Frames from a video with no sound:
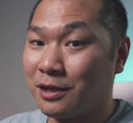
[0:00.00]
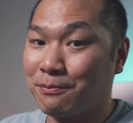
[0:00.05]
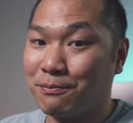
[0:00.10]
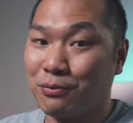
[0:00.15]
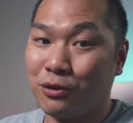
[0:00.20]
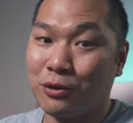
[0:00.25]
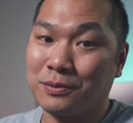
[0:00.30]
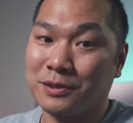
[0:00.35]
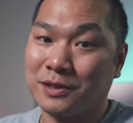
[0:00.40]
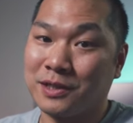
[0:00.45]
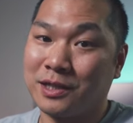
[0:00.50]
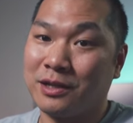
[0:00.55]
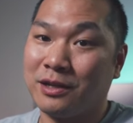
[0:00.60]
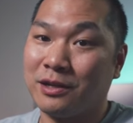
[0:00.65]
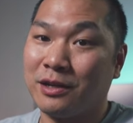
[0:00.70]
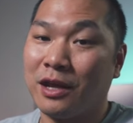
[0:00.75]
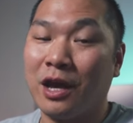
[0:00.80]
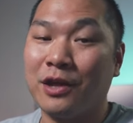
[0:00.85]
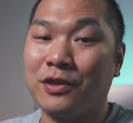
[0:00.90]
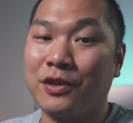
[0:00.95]
up purposely in
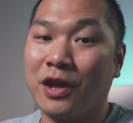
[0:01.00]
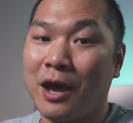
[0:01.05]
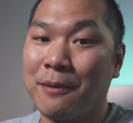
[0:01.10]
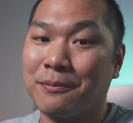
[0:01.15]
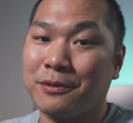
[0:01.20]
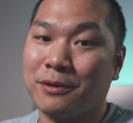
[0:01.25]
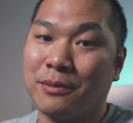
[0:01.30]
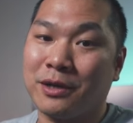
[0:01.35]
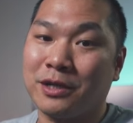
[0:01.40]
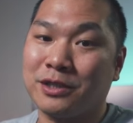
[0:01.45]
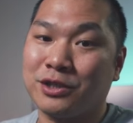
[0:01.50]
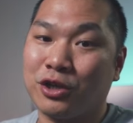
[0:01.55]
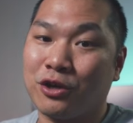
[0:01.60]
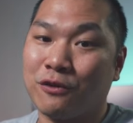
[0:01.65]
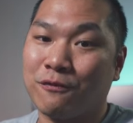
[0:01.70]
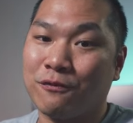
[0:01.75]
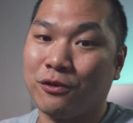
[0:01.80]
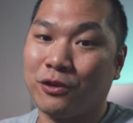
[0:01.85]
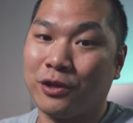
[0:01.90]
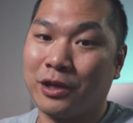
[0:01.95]
an unoptimized
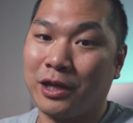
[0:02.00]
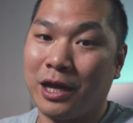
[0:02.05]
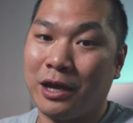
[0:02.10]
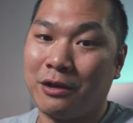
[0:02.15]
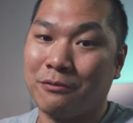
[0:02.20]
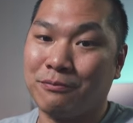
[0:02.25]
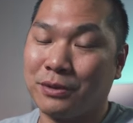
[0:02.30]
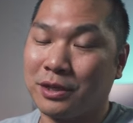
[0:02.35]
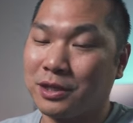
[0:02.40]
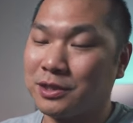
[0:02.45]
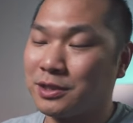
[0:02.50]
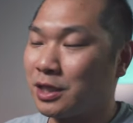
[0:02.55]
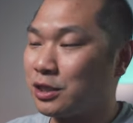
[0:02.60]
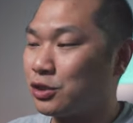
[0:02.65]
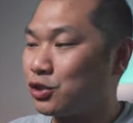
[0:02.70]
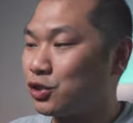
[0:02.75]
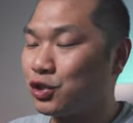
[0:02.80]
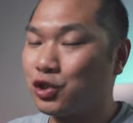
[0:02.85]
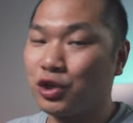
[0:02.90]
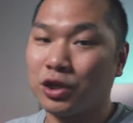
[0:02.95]
airflow layout, because I
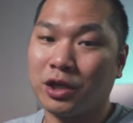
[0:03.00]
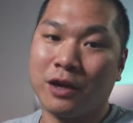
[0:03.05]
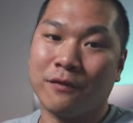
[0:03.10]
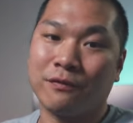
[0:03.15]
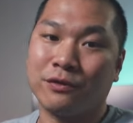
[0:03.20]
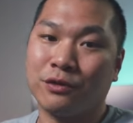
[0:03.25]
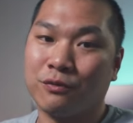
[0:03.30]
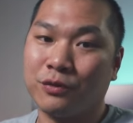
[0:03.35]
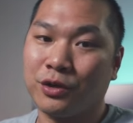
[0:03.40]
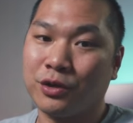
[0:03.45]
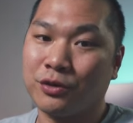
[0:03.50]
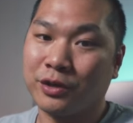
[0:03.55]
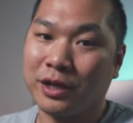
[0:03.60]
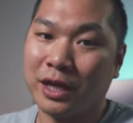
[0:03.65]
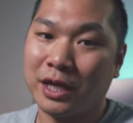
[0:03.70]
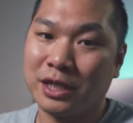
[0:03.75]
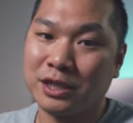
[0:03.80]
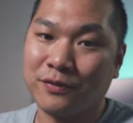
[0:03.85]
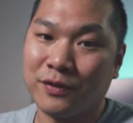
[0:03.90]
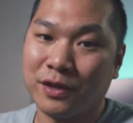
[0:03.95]
just took off the rear
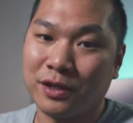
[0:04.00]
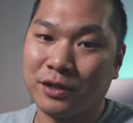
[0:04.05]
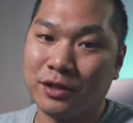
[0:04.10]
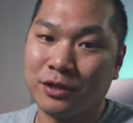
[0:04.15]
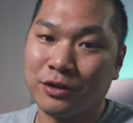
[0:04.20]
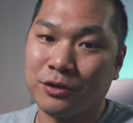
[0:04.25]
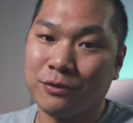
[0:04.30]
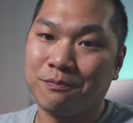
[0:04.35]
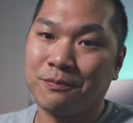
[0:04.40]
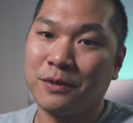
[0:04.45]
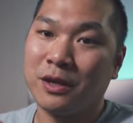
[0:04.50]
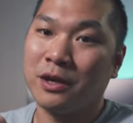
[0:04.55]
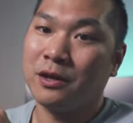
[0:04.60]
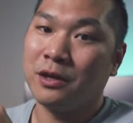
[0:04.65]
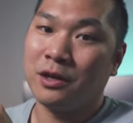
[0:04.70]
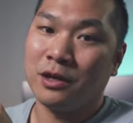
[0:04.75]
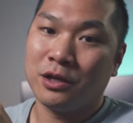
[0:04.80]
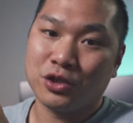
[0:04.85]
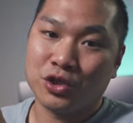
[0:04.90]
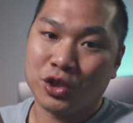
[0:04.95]
case fan here.
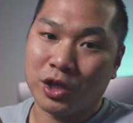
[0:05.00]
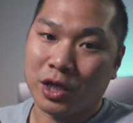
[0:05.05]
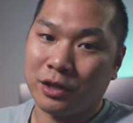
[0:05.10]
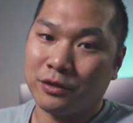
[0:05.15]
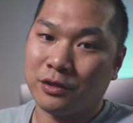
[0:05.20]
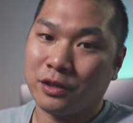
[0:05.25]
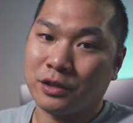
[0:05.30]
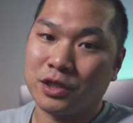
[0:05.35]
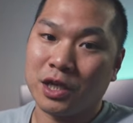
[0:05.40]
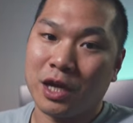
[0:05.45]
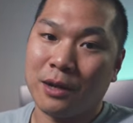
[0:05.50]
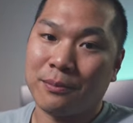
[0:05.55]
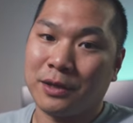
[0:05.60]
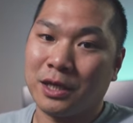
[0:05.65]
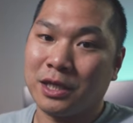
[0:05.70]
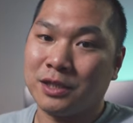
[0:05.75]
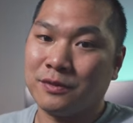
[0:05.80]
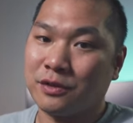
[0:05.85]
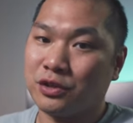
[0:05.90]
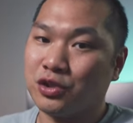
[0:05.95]
Check out the top
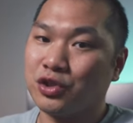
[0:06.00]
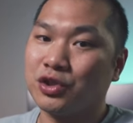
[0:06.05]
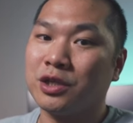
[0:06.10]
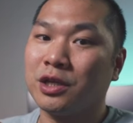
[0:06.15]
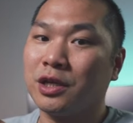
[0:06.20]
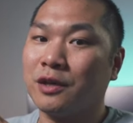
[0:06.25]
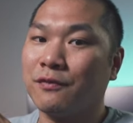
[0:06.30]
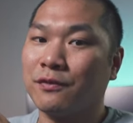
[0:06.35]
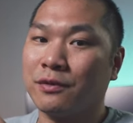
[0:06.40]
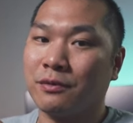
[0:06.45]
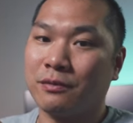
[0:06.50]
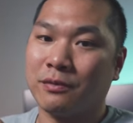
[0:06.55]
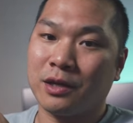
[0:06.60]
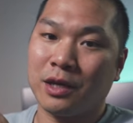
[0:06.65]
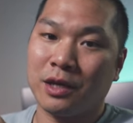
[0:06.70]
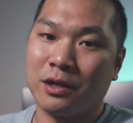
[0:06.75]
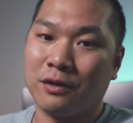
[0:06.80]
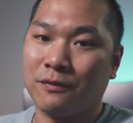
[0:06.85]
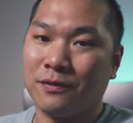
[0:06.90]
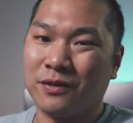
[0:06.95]
case fan just to give it
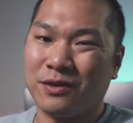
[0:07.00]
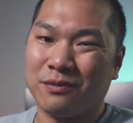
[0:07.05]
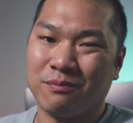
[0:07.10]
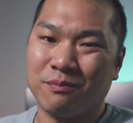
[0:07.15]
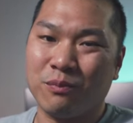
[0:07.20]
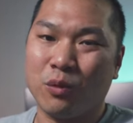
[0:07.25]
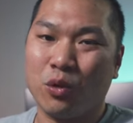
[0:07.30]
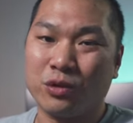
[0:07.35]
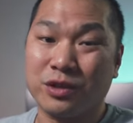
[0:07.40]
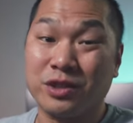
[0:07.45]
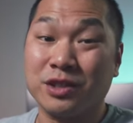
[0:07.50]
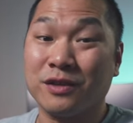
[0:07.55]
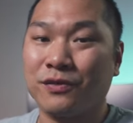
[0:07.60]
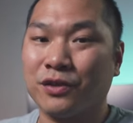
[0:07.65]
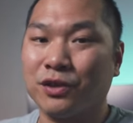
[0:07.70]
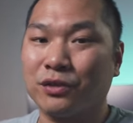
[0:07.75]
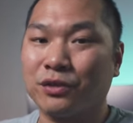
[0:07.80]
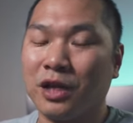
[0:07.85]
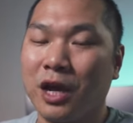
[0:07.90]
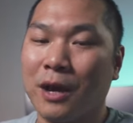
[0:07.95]
kind of a more
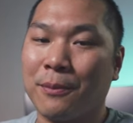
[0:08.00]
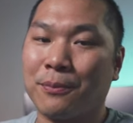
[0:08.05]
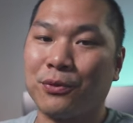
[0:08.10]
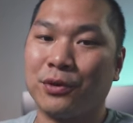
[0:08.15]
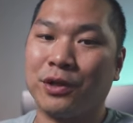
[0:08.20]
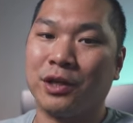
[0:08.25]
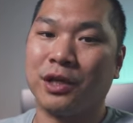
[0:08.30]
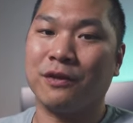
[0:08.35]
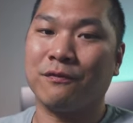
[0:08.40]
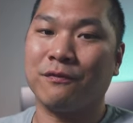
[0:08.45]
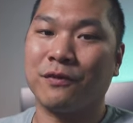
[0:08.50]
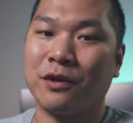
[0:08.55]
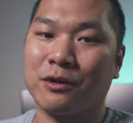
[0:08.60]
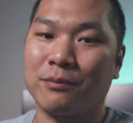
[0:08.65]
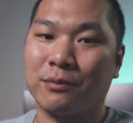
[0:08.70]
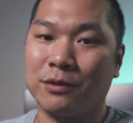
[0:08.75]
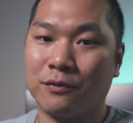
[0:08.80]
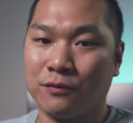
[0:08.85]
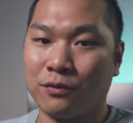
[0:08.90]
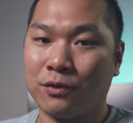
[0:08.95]
difficult operating
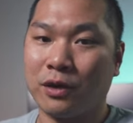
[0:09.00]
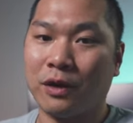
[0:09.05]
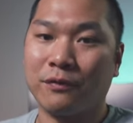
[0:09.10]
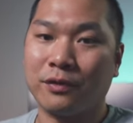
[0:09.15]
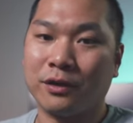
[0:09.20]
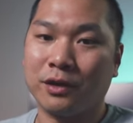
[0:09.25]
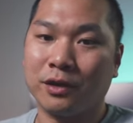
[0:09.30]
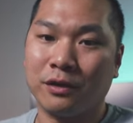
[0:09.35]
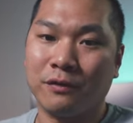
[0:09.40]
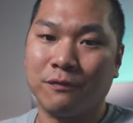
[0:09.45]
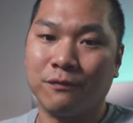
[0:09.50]
environment for everything